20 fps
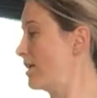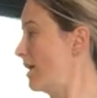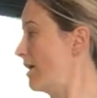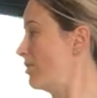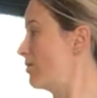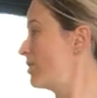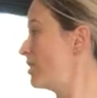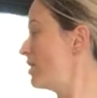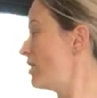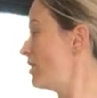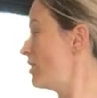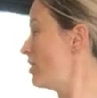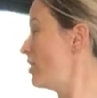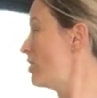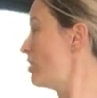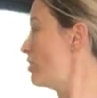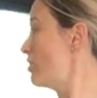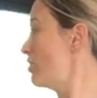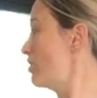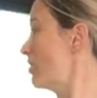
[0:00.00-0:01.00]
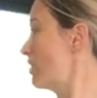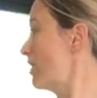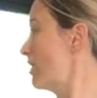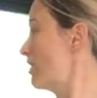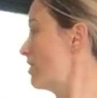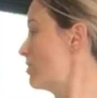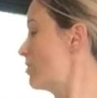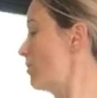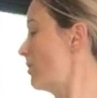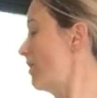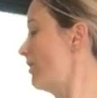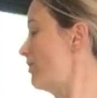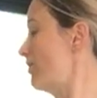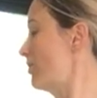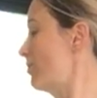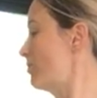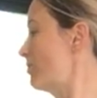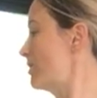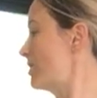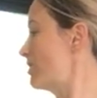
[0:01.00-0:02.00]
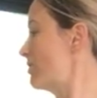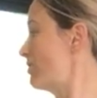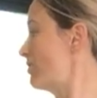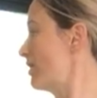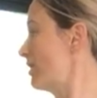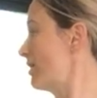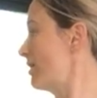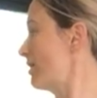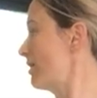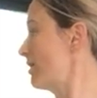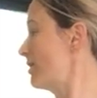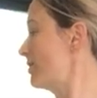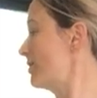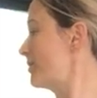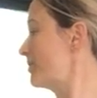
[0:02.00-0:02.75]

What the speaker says: down. Looking to our front middle finger.